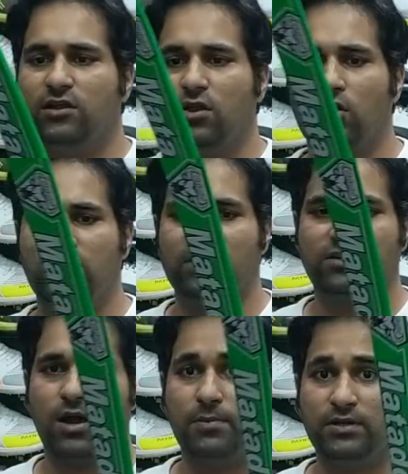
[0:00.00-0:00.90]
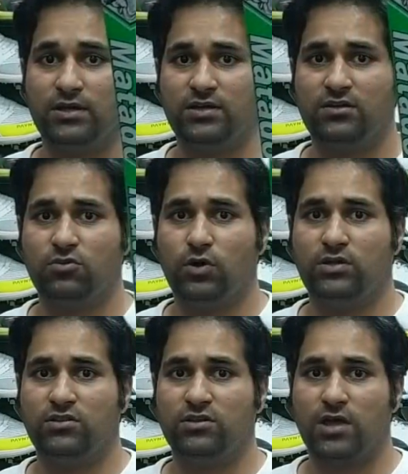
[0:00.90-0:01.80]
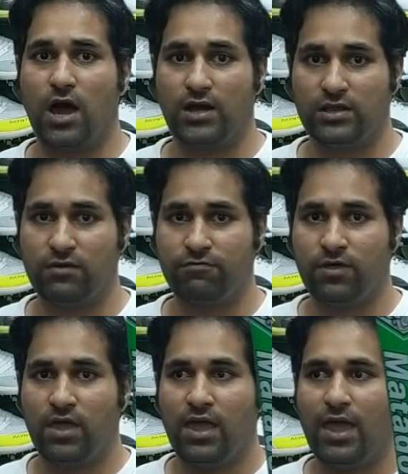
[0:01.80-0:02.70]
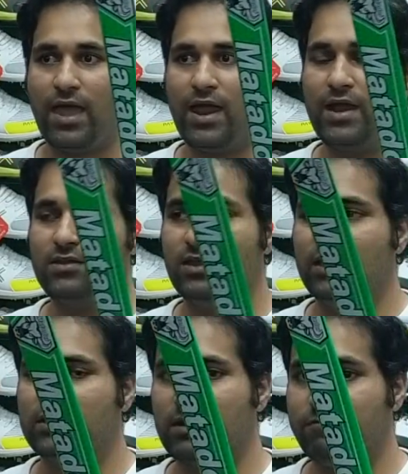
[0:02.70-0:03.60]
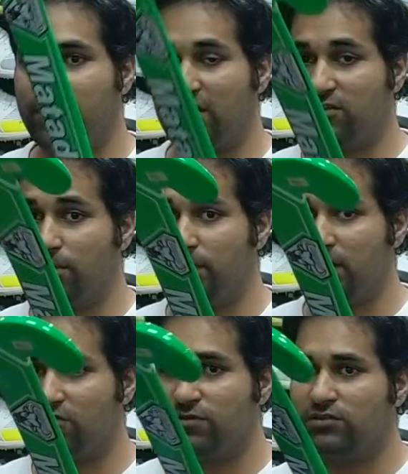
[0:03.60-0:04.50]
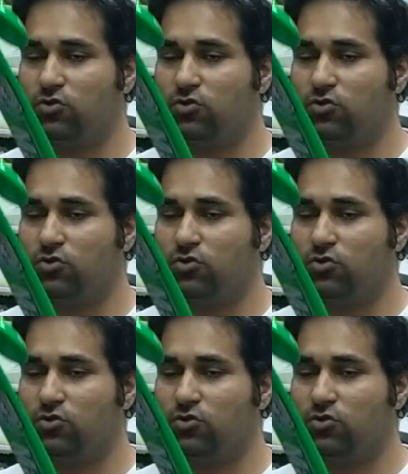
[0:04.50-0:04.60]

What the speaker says: a lot less carbon content, so it isn't hard enough, and it can flex a bit as well.